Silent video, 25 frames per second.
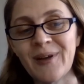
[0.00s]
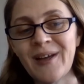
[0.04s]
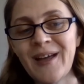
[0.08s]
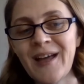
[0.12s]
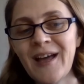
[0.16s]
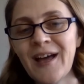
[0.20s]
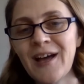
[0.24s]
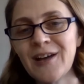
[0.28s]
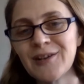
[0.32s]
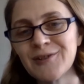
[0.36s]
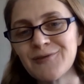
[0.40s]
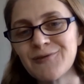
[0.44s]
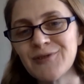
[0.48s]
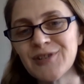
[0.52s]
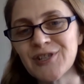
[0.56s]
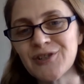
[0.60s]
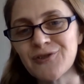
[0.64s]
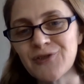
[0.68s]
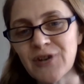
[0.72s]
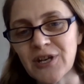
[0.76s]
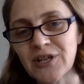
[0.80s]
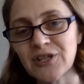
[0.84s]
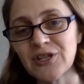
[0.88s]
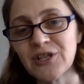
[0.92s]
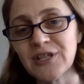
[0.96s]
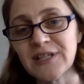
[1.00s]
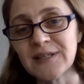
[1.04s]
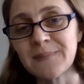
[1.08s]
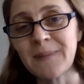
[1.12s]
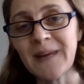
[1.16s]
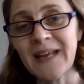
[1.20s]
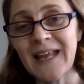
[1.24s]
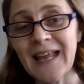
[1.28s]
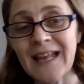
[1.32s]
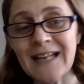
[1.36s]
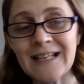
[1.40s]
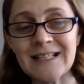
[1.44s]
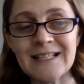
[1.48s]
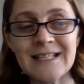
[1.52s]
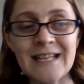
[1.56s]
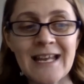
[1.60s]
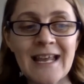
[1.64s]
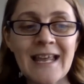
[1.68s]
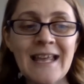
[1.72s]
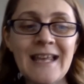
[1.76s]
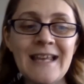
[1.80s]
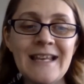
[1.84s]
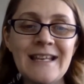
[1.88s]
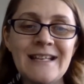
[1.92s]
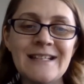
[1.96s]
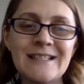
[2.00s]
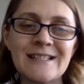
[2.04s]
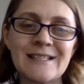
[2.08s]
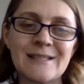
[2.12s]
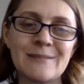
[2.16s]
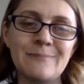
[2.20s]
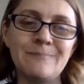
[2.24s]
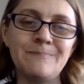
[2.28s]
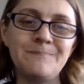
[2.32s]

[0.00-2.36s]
as restrictions begin to ease.